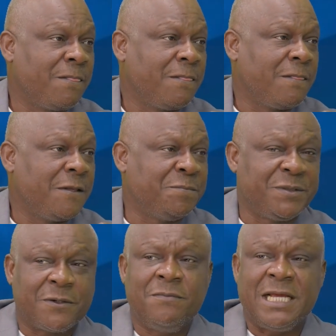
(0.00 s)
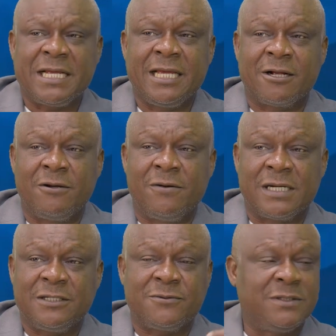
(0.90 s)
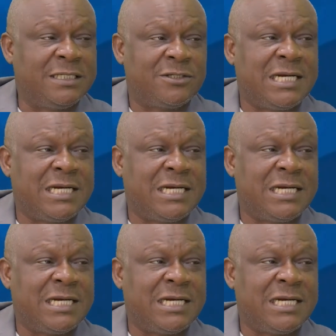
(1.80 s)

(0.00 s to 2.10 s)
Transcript: It become like a clog. And so they